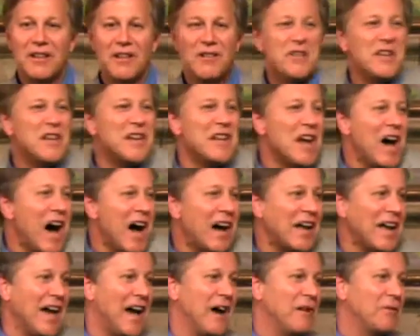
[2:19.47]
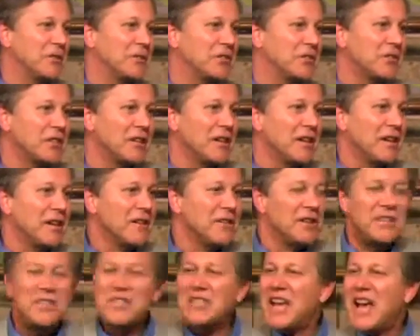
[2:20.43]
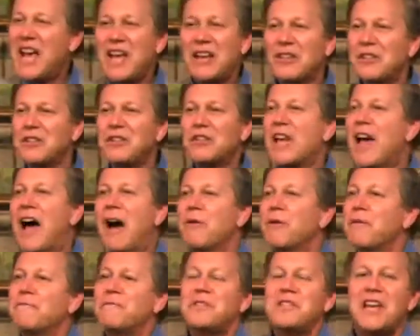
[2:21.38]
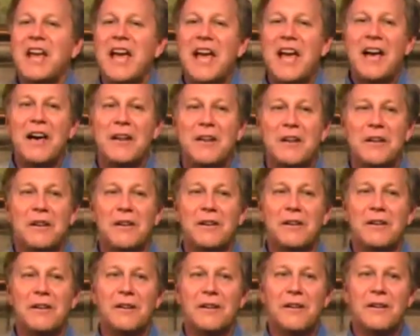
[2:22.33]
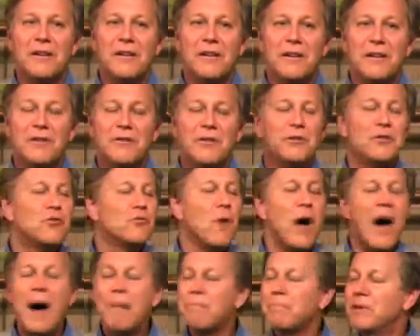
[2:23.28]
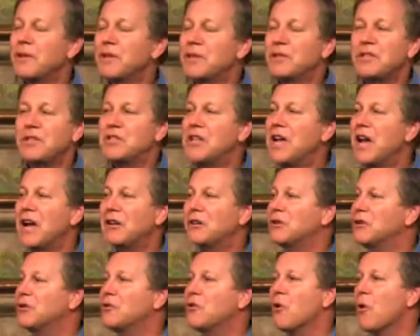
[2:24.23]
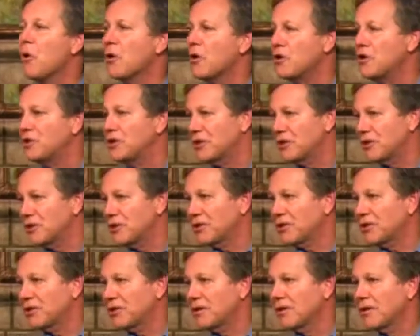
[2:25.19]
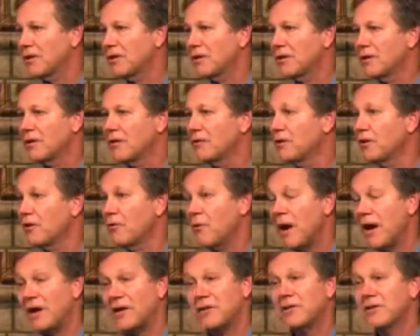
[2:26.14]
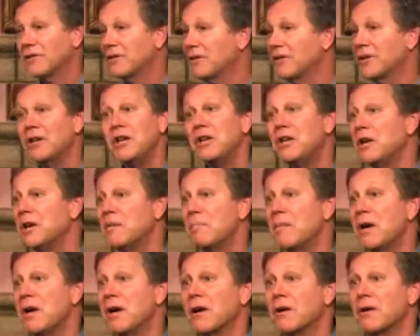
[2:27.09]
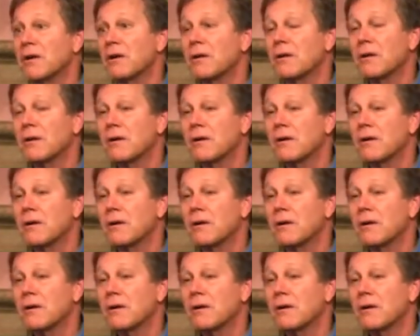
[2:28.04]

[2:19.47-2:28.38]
the knockouts, the 10s out of 10, the drop-dead gorgeous, the great leading men.